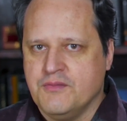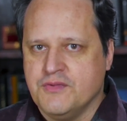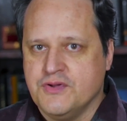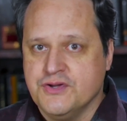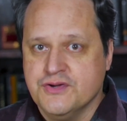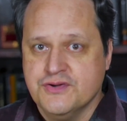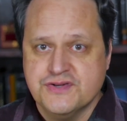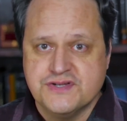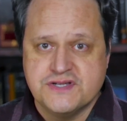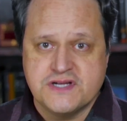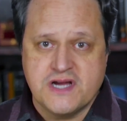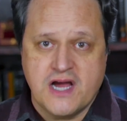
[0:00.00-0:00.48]

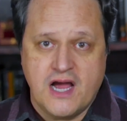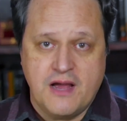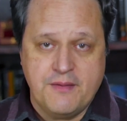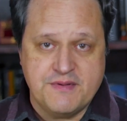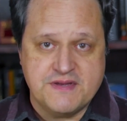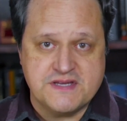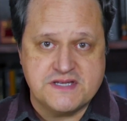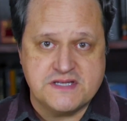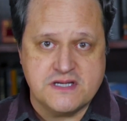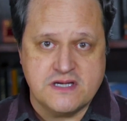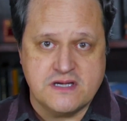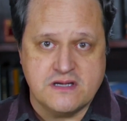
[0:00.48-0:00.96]
Using
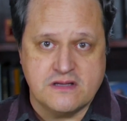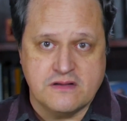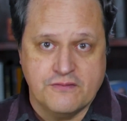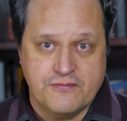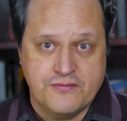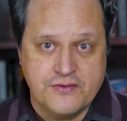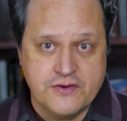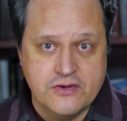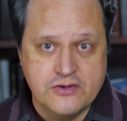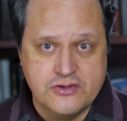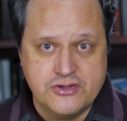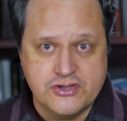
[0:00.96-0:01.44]
IBC in the
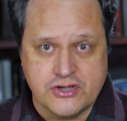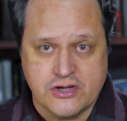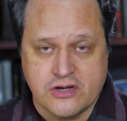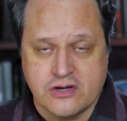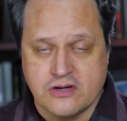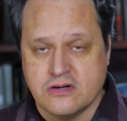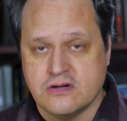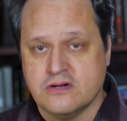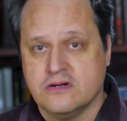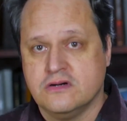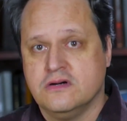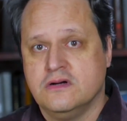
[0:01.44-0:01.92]

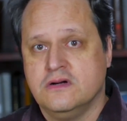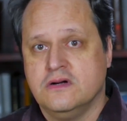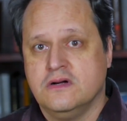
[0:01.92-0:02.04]
future,